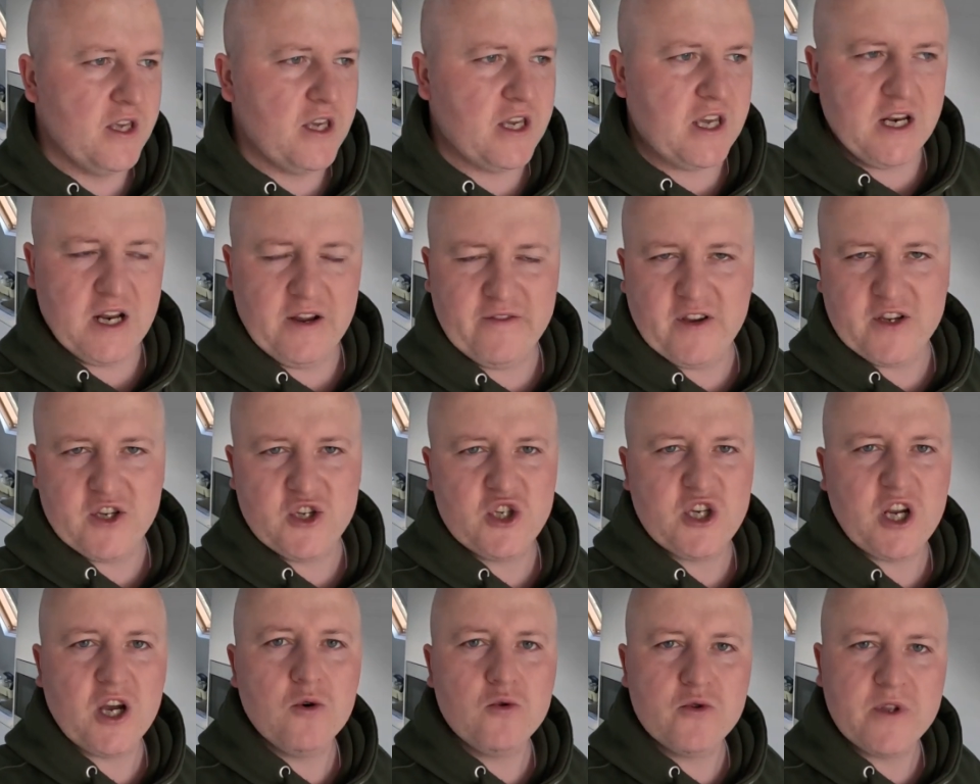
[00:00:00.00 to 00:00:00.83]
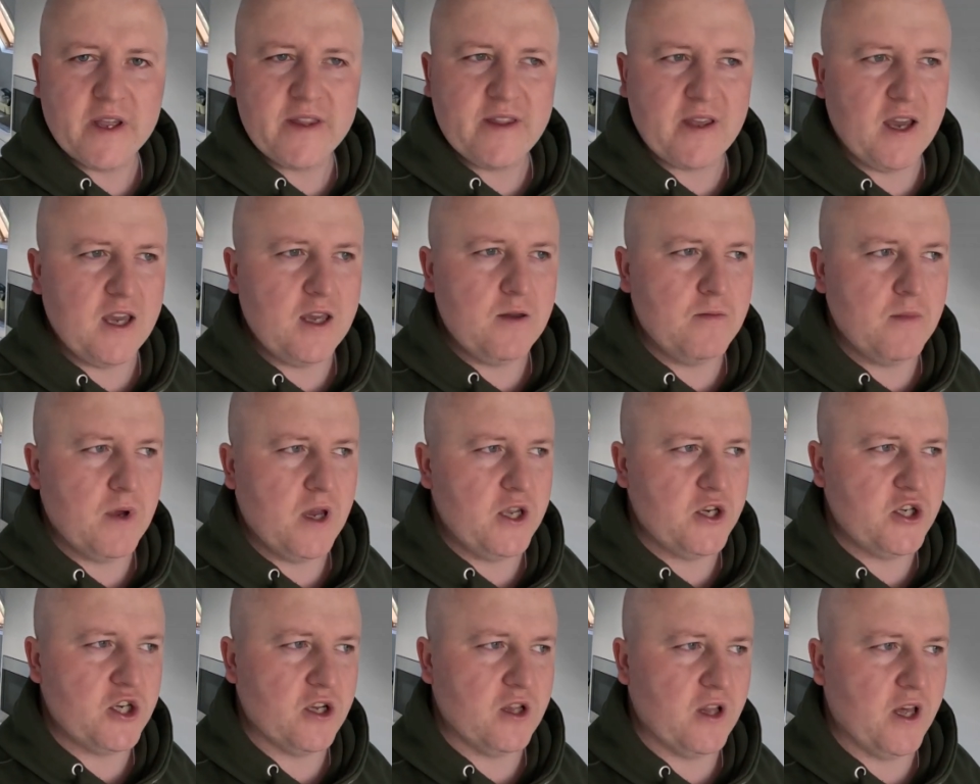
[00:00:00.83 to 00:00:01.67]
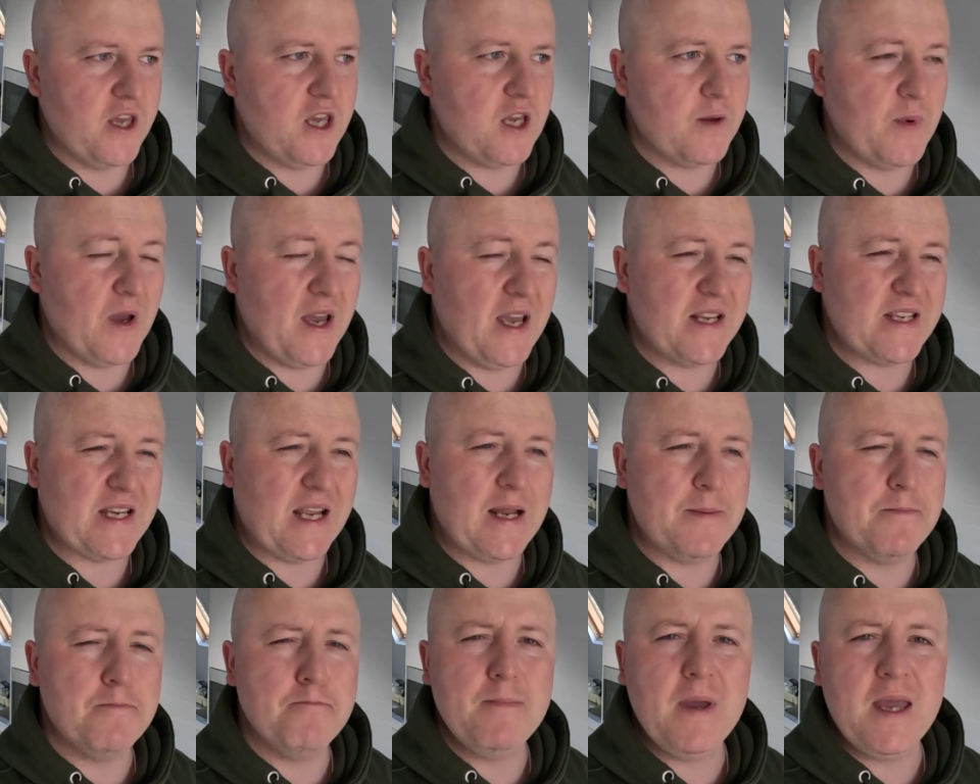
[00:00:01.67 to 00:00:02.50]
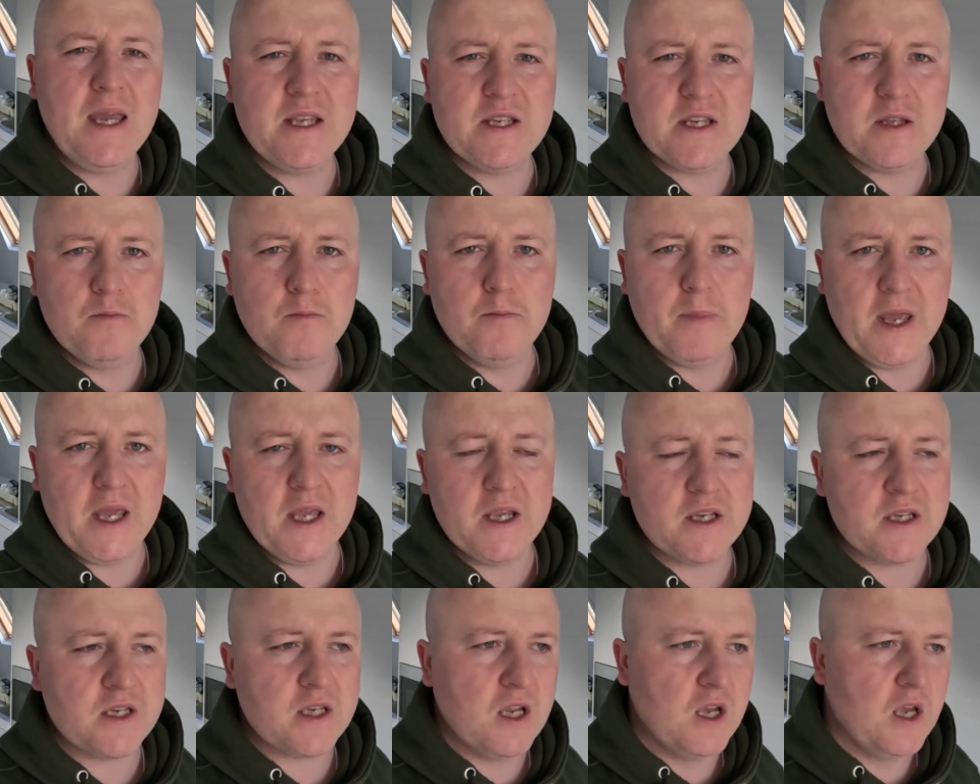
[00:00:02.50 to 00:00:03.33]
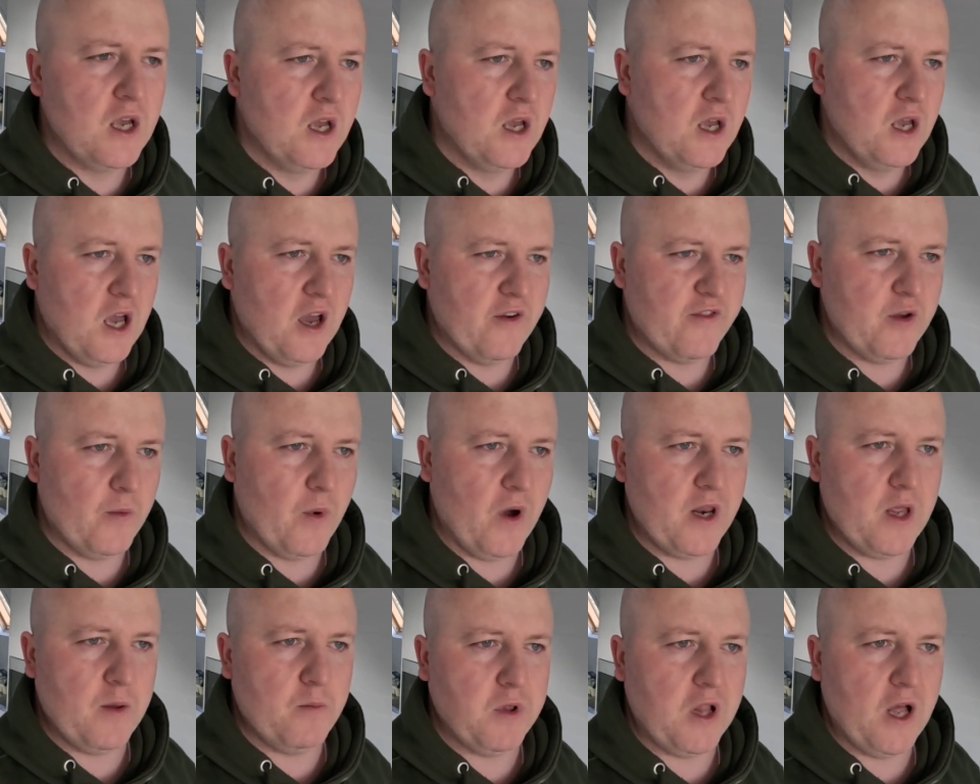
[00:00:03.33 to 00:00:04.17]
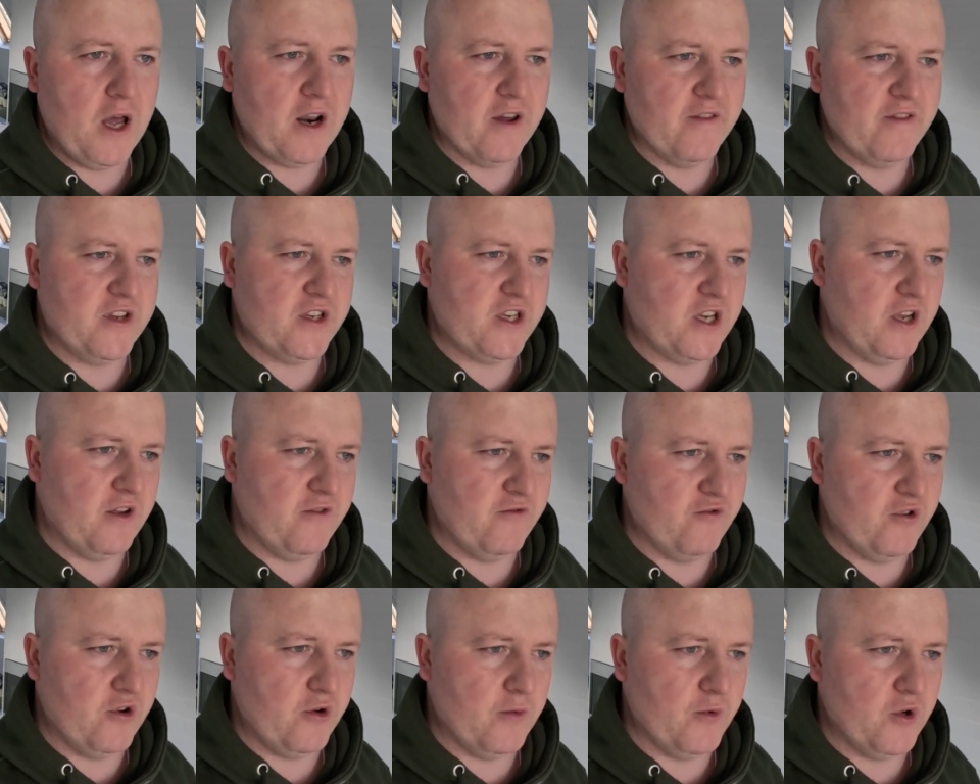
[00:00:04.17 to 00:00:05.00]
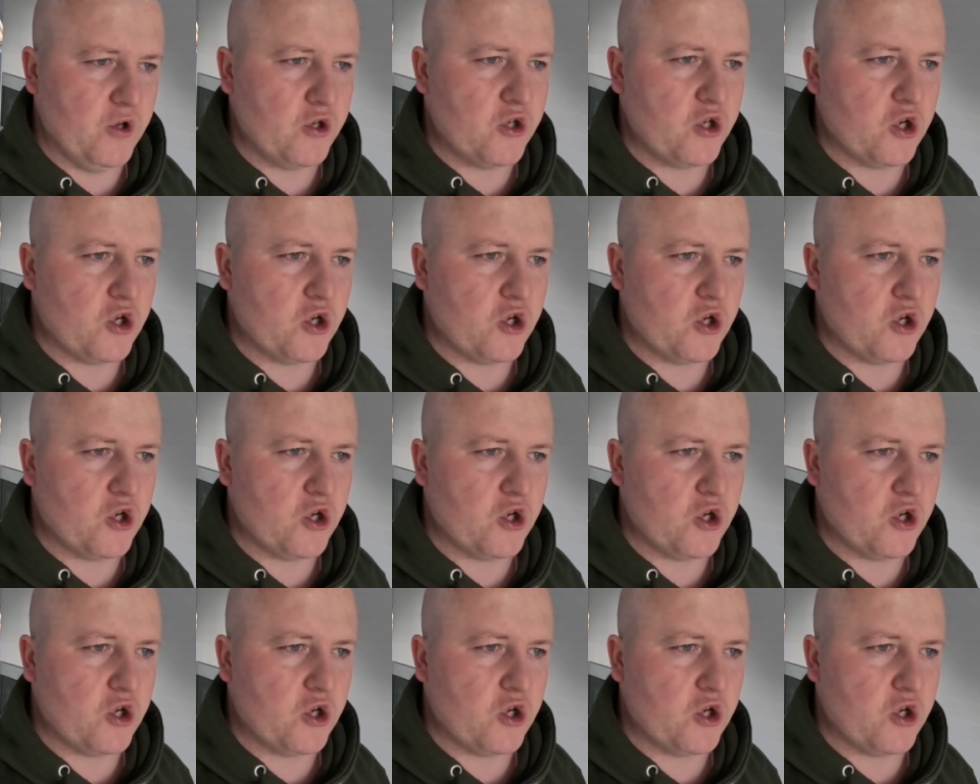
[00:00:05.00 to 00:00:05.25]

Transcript: You can have as chilled a time as you like, but it's an amazing base if you want to plan a visit round about